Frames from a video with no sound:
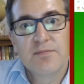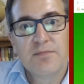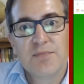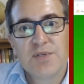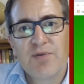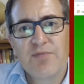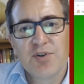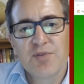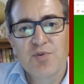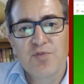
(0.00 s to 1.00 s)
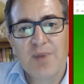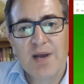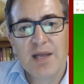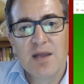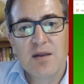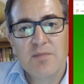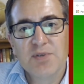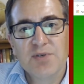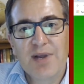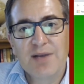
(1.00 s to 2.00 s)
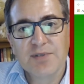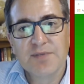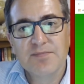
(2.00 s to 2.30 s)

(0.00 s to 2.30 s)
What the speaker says: I've got to move my numbers around.